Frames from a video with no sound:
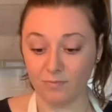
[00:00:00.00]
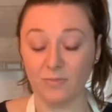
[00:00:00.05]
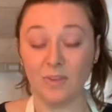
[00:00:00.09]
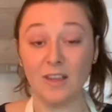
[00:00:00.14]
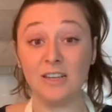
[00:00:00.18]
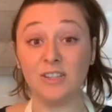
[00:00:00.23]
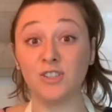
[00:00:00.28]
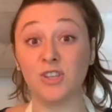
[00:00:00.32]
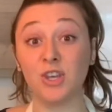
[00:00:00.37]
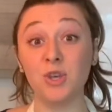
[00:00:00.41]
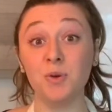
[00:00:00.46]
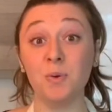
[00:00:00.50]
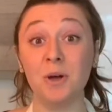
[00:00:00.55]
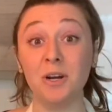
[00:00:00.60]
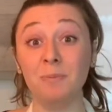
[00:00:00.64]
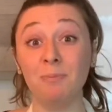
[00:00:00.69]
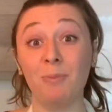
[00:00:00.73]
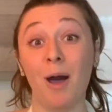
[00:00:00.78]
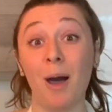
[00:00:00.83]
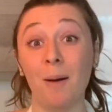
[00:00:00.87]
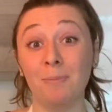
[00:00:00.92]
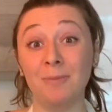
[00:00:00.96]
So you
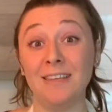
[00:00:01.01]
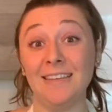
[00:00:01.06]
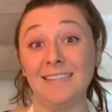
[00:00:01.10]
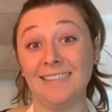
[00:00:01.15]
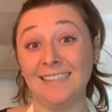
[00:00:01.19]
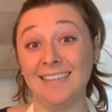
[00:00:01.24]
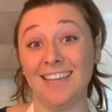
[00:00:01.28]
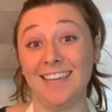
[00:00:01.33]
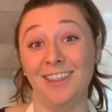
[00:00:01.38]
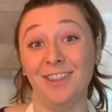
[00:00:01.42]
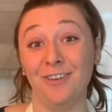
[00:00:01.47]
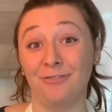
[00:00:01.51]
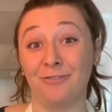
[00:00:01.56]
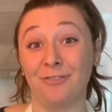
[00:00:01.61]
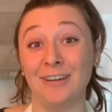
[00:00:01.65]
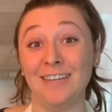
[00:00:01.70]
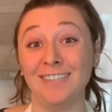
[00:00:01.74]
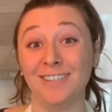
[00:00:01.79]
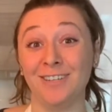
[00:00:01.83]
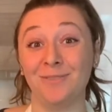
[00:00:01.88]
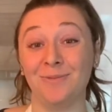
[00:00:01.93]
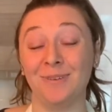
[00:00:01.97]
want to pop this in the
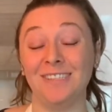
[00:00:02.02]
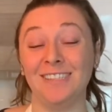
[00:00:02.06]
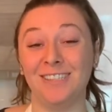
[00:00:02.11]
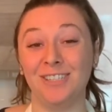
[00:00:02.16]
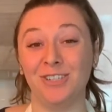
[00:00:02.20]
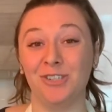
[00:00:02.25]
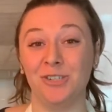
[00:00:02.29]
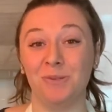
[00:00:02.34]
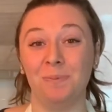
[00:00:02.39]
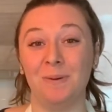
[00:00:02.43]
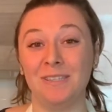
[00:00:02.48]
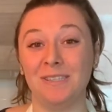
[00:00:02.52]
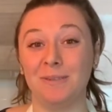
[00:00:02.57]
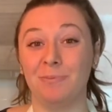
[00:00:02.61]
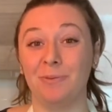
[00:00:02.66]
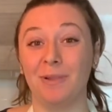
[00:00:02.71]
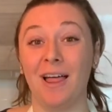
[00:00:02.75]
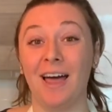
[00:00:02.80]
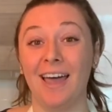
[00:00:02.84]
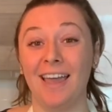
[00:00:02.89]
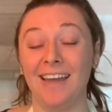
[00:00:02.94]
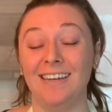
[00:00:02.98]
freezer once the drip has
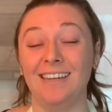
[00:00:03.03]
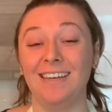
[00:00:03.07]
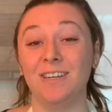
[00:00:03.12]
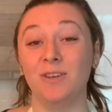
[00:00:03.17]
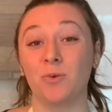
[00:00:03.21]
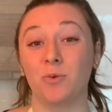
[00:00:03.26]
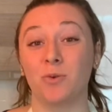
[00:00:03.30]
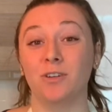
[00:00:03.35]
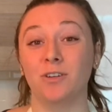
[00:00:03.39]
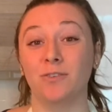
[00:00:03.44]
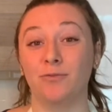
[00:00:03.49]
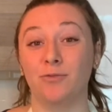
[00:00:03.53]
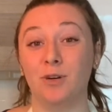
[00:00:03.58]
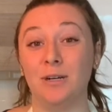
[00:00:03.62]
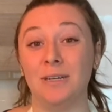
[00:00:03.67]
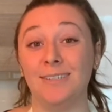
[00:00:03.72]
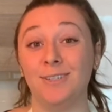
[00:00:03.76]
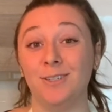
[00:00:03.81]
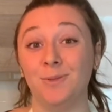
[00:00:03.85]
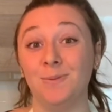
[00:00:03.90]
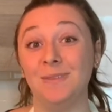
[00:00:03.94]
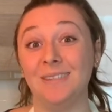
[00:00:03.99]
applied in order for
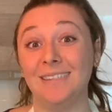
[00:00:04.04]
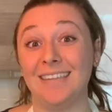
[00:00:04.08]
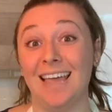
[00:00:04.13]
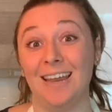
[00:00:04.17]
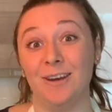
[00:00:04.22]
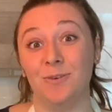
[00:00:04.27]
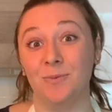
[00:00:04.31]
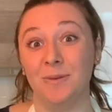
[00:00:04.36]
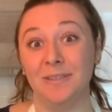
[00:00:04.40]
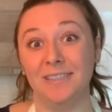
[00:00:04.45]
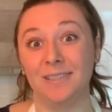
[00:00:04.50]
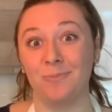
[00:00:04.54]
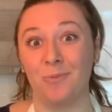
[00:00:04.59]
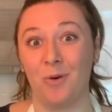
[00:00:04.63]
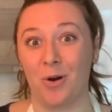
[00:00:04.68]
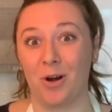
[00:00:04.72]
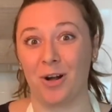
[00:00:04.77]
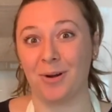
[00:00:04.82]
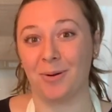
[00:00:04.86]
it to set once more.